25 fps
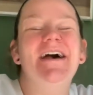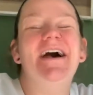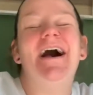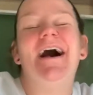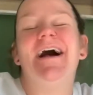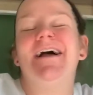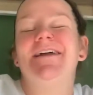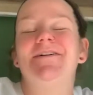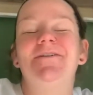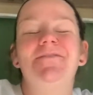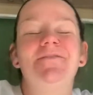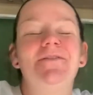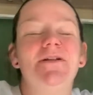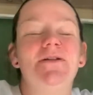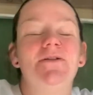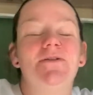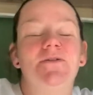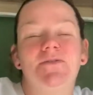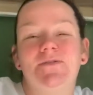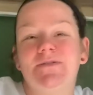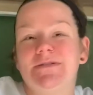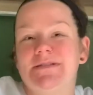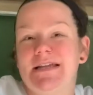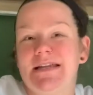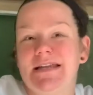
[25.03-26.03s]
I don't want to
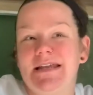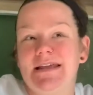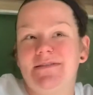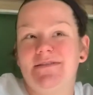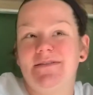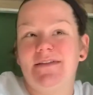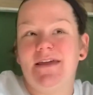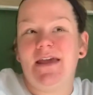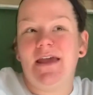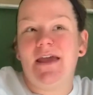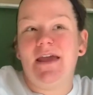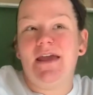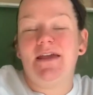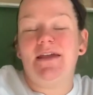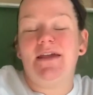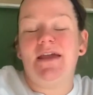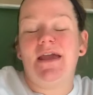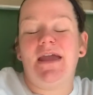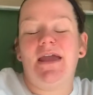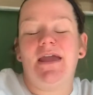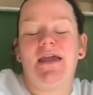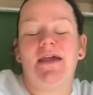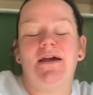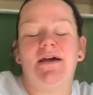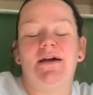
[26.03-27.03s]
lose anything,
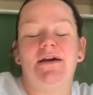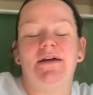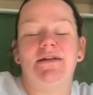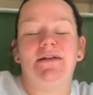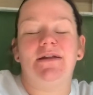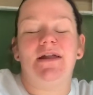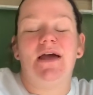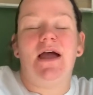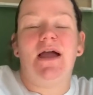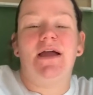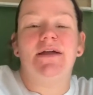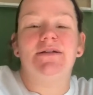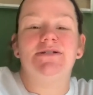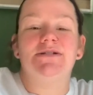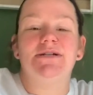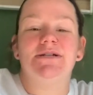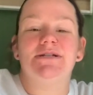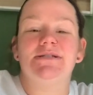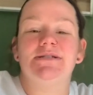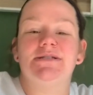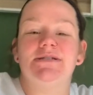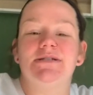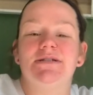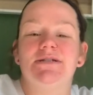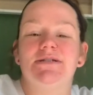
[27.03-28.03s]
and I
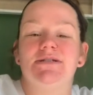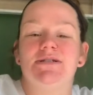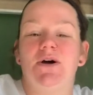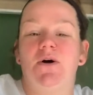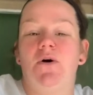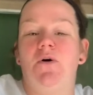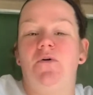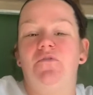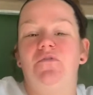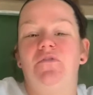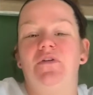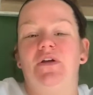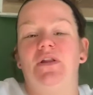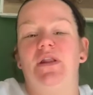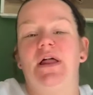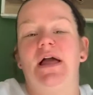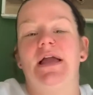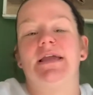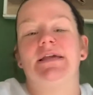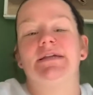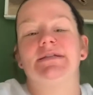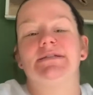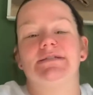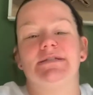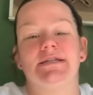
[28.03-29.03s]
just don't feel
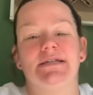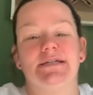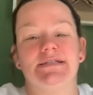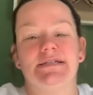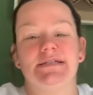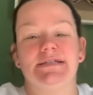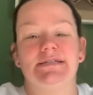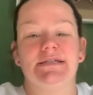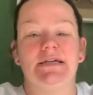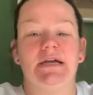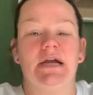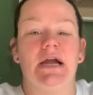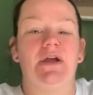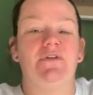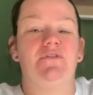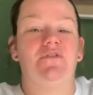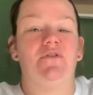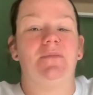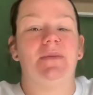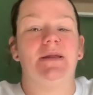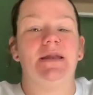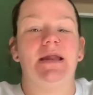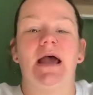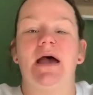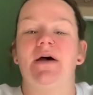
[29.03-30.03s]
like it's necessary for
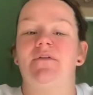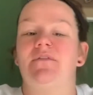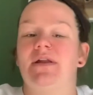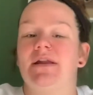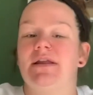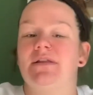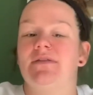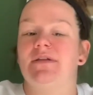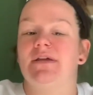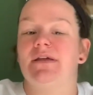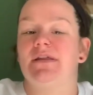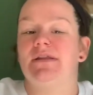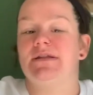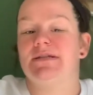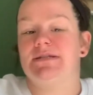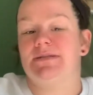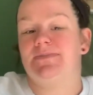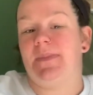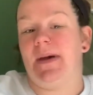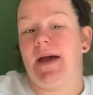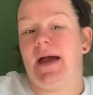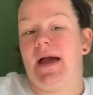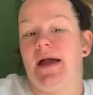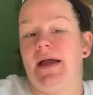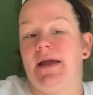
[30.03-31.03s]
me to have anything in this
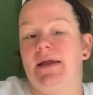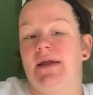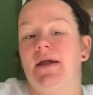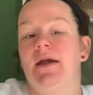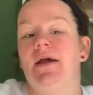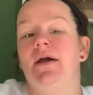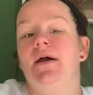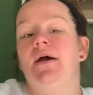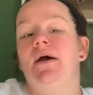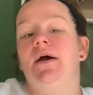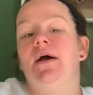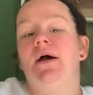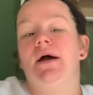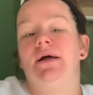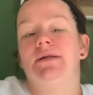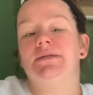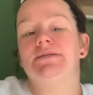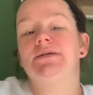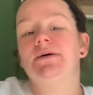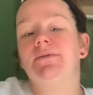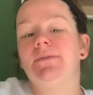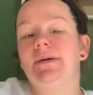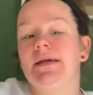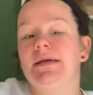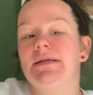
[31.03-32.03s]
bag
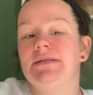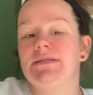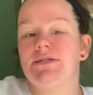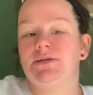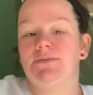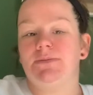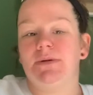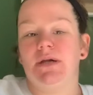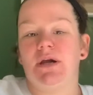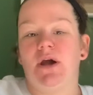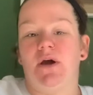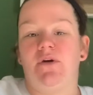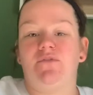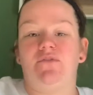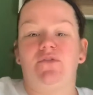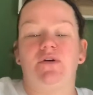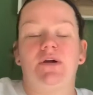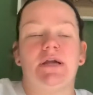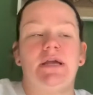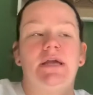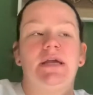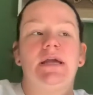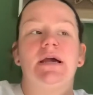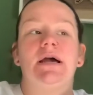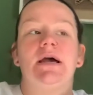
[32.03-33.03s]
until we get to
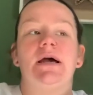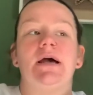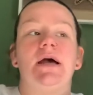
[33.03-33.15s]
recovery.